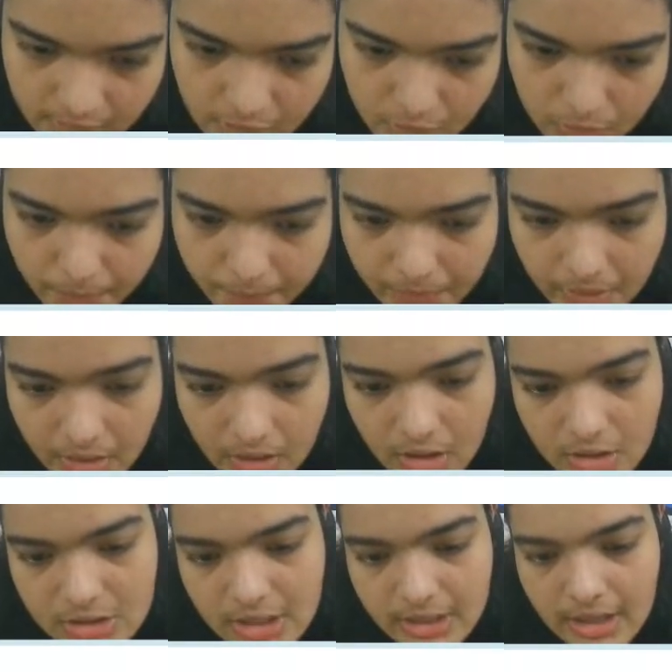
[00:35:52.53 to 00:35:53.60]
O.
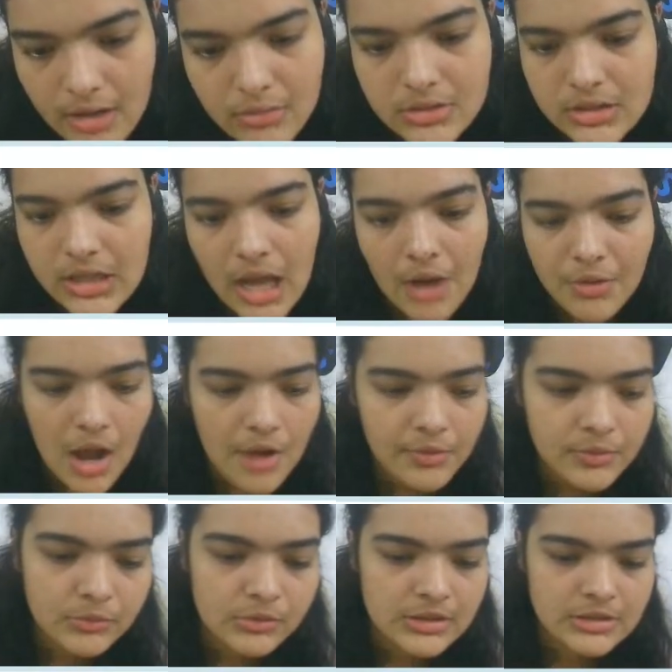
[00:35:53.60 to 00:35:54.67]
Check out how
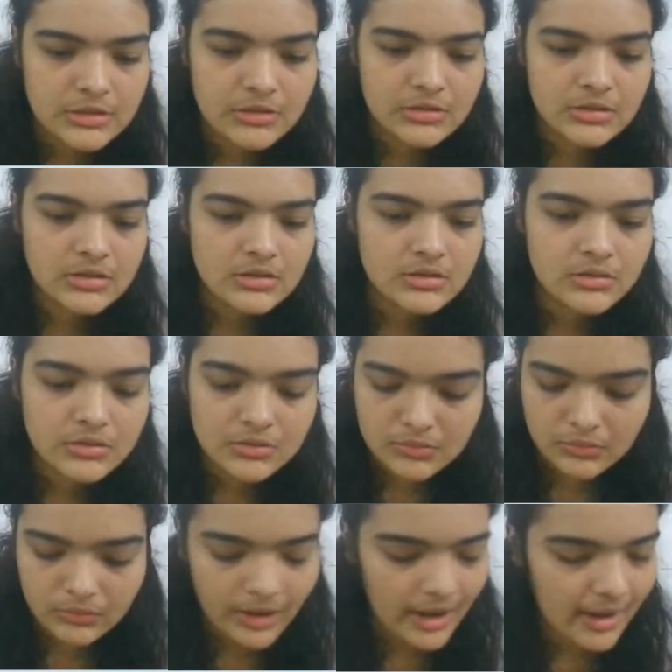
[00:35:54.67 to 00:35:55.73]
cool this looks. This looks
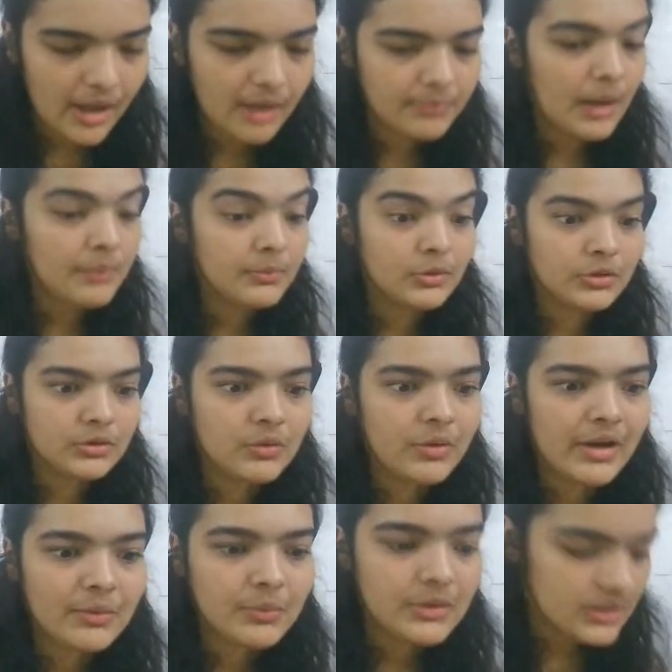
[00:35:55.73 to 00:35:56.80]
cool. I'm going to go
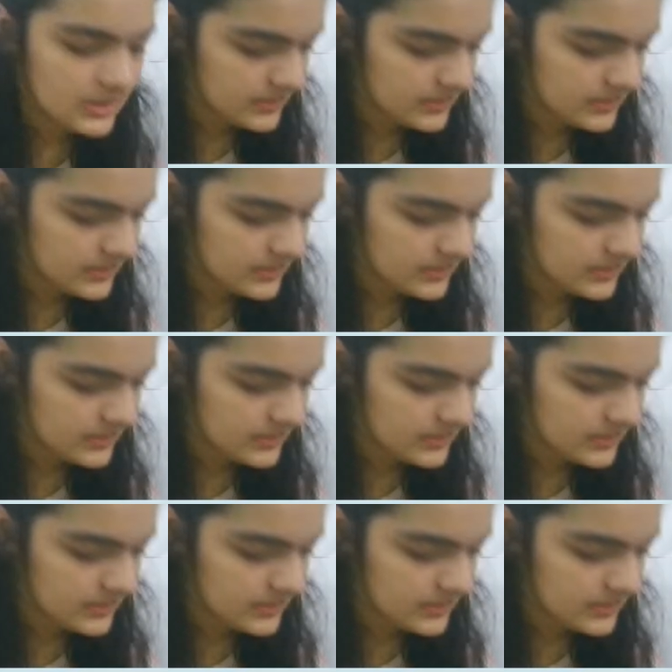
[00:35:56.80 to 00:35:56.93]
ahead with it.